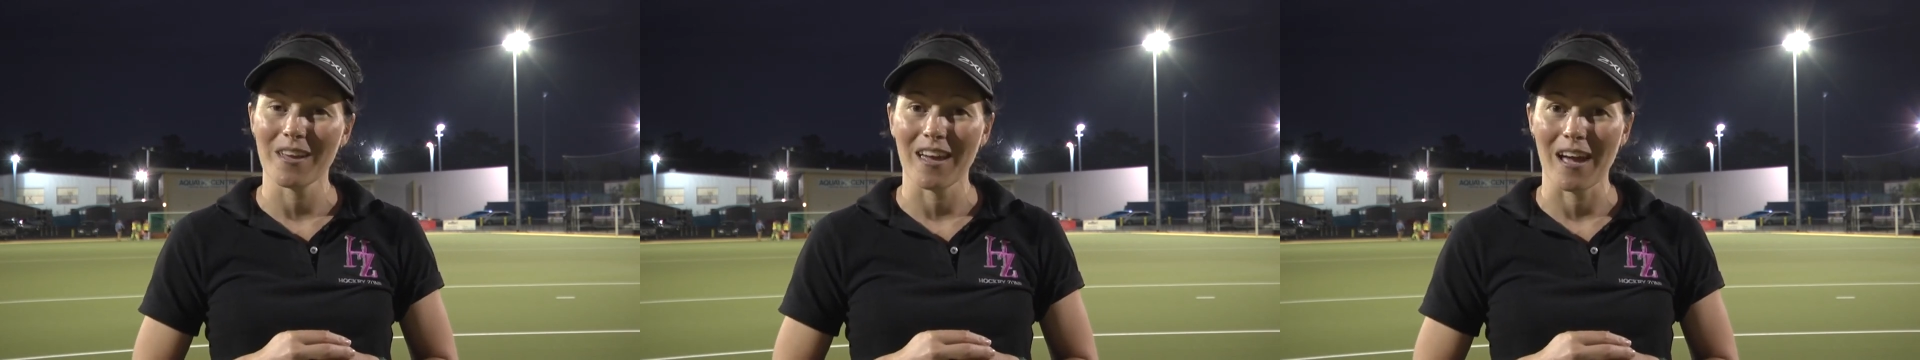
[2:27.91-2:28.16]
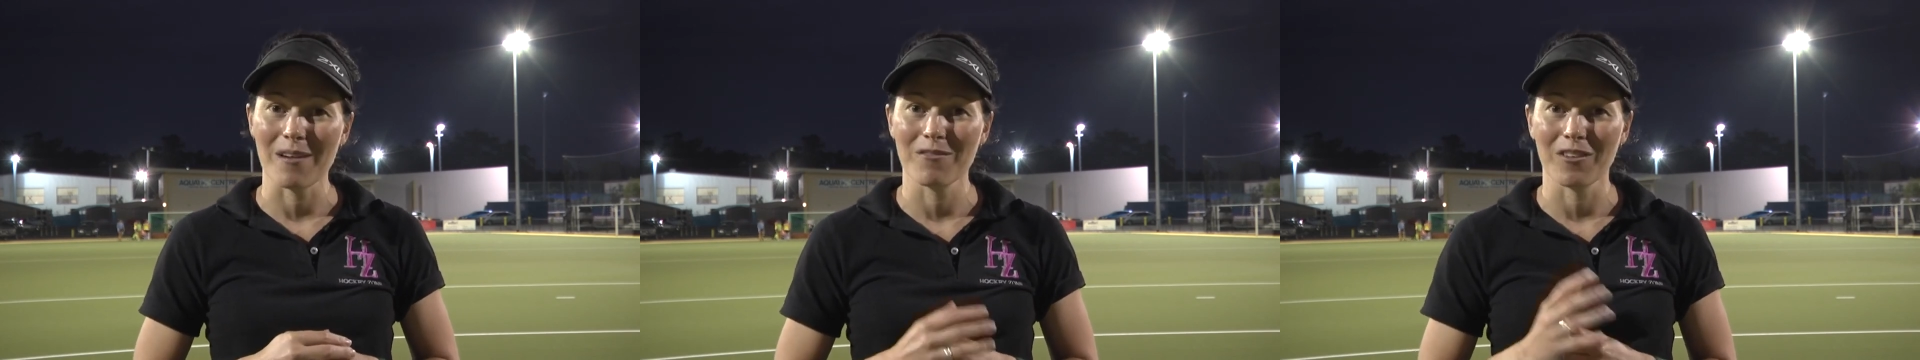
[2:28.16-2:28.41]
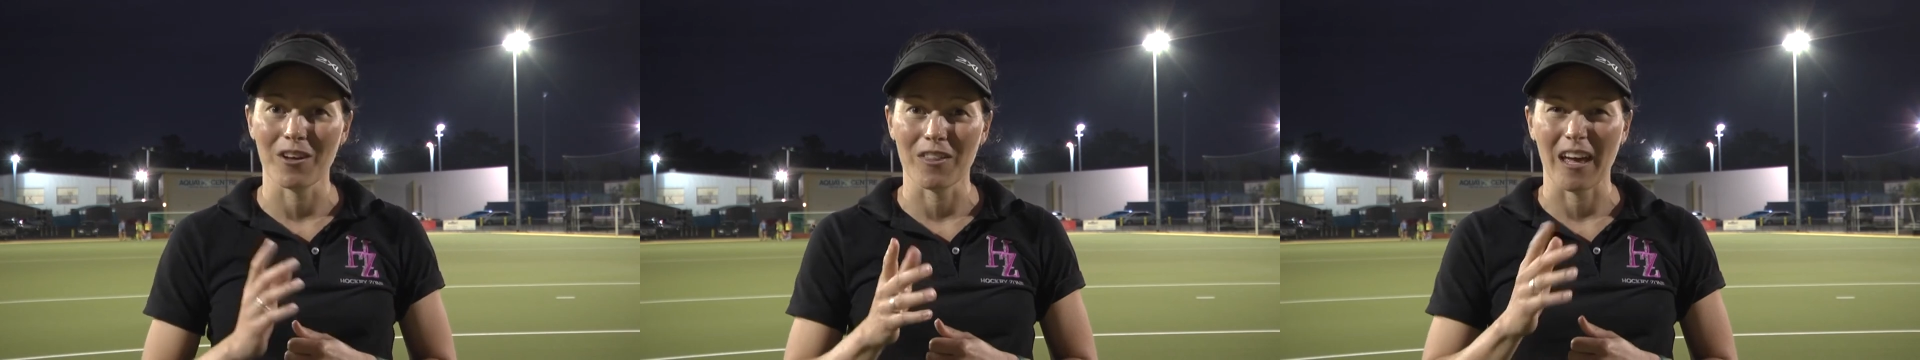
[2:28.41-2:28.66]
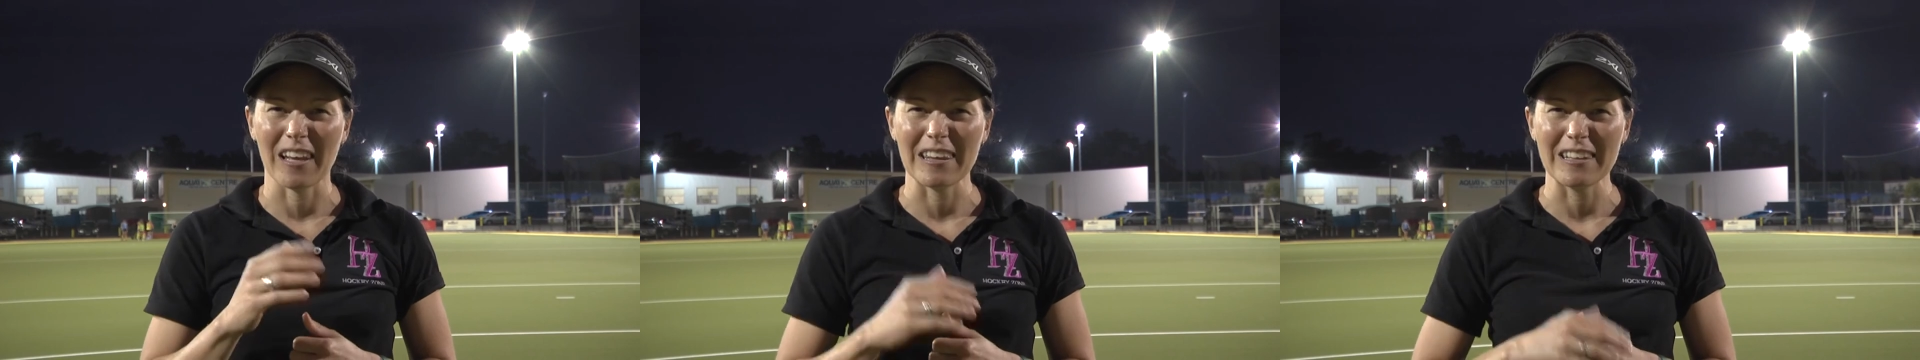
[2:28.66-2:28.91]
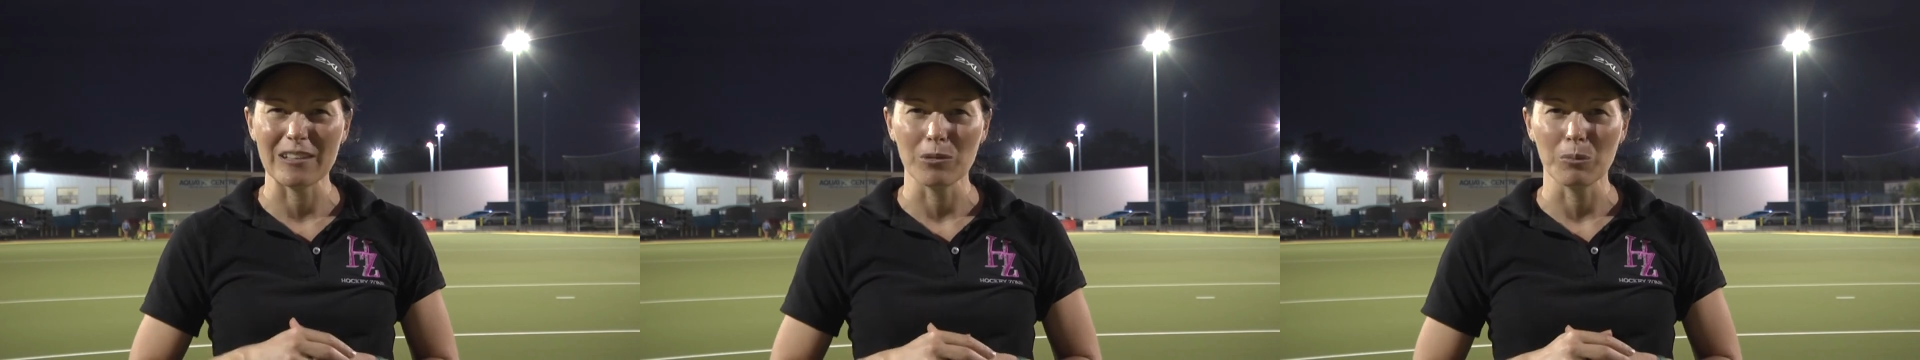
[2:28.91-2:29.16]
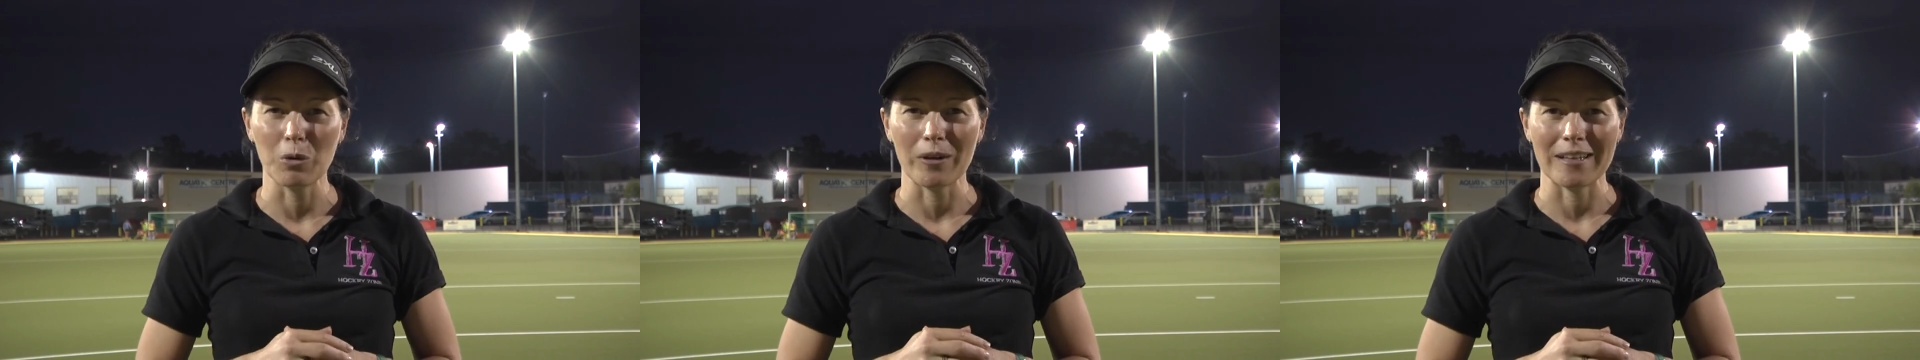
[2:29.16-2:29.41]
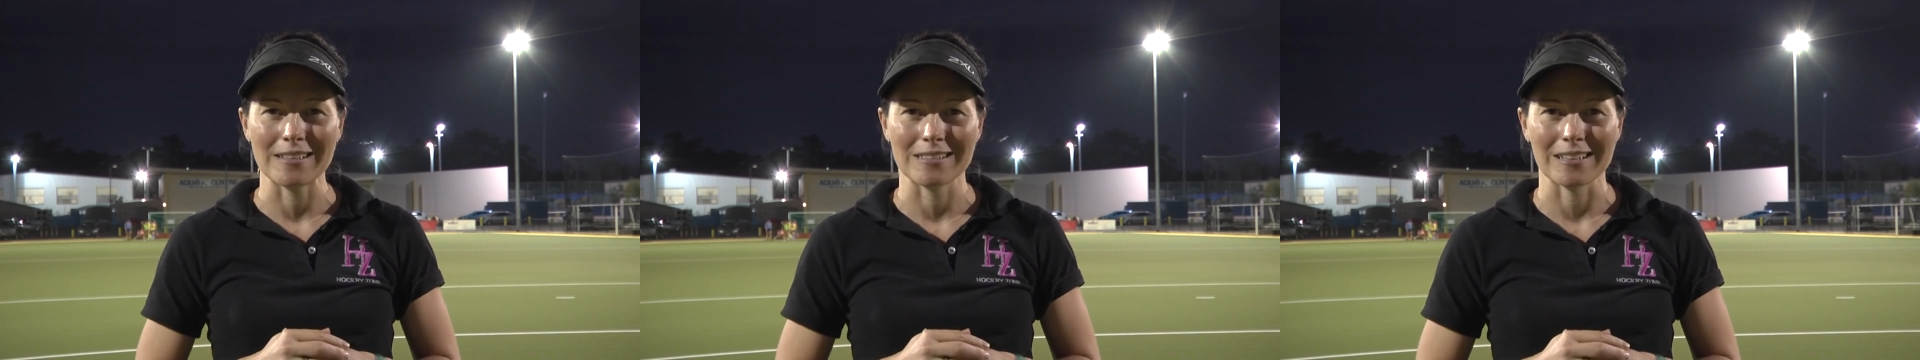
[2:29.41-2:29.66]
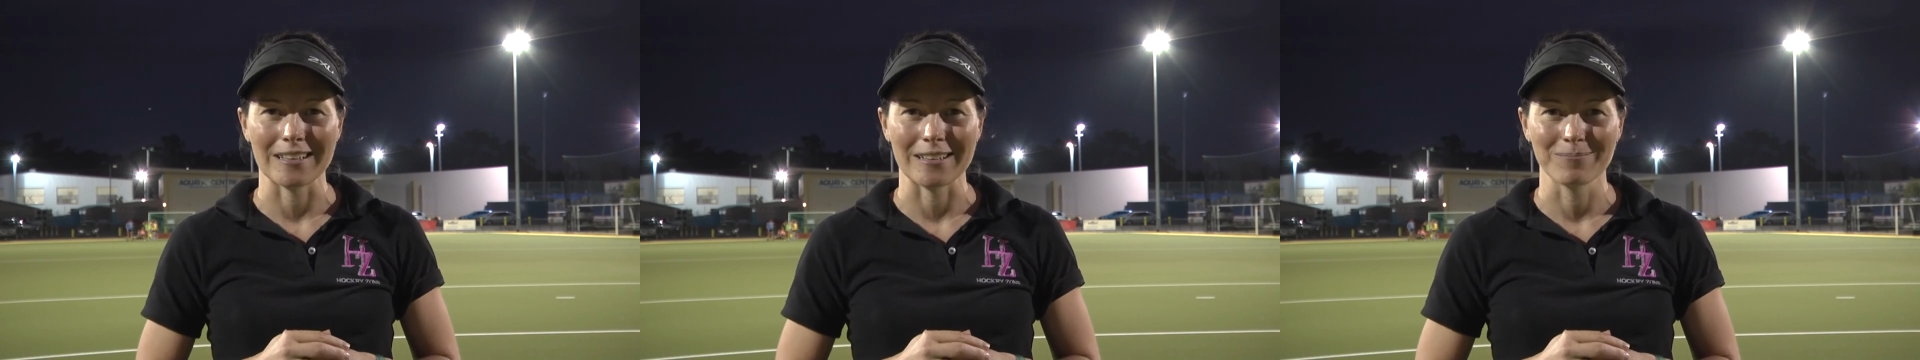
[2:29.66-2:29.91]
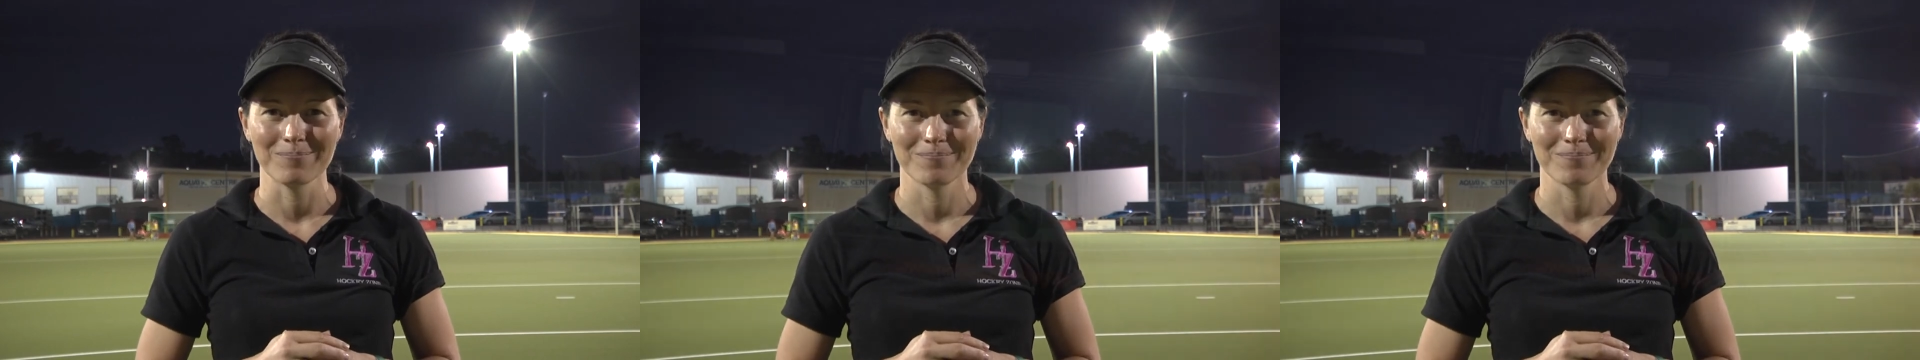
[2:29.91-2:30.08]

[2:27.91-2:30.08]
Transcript: game flow that little more easily.